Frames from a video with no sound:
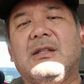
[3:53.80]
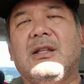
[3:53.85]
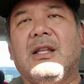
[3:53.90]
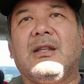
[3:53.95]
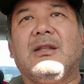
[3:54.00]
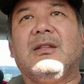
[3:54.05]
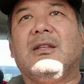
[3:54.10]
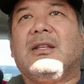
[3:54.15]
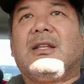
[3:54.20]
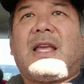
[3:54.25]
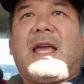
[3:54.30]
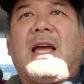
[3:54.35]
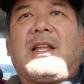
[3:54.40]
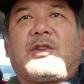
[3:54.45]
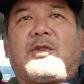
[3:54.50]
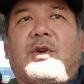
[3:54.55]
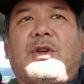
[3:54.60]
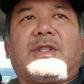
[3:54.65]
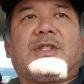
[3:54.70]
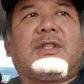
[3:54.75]
you
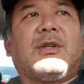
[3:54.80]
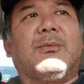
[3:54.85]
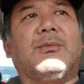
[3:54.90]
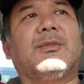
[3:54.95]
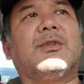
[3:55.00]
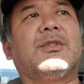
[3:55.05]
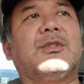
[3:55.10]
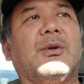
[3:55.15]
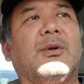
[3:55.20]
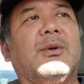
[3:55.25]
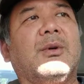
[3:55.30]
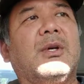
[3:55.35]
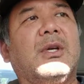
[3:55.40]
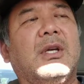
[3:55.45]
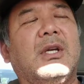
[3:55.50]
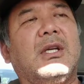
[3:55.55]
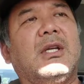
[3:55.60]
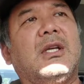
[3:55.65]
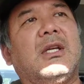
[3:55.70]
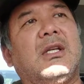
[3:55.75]
can't trust them. So,
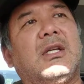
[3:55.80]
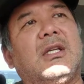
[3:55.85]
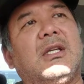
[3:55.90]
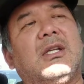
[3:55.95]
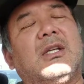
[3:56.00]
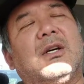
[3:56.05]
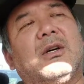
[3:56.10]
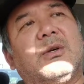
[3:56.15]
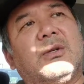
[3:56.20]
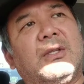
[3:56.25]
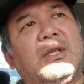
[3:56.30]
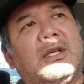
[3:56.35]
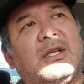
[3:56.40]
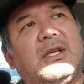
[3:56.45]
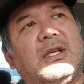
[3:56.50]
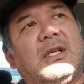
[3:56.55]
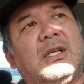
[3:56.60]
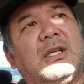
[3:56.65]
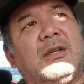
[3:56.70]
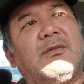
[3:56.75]
you know,
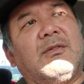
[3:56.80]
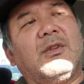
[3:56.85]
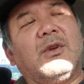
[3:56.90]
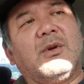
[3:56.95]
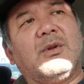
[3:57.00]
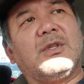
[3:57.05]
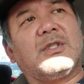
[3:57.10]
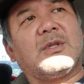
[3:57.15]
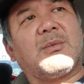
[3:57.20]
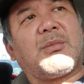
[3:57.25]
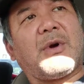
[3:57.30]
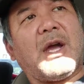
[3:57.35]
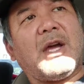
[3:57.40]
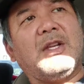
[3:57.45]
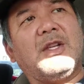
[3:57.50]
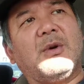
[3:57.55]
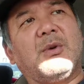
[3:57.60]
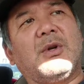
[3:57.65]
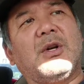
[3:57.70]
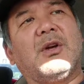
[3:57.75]
even though there's a
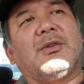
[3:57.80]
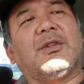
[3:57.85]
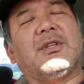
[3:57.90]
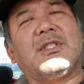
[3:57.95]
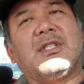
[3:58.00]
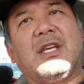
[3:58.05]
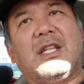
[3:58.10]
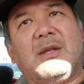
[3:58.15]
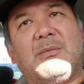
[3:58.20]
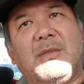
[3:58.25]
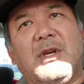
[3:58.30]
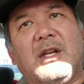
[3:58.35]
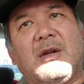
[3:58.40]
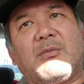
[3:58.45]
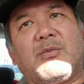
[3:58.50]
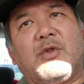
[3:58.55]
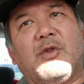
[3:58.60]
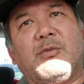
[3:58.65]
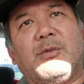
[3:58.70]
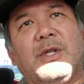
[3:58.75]
brand new one out, they say they made
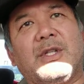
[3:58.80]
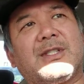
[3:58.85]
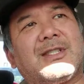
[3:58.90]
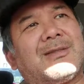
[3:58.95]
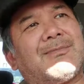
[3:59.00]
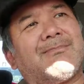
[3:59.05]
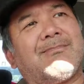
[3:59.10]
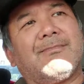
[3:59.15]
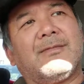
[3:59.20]
improvements.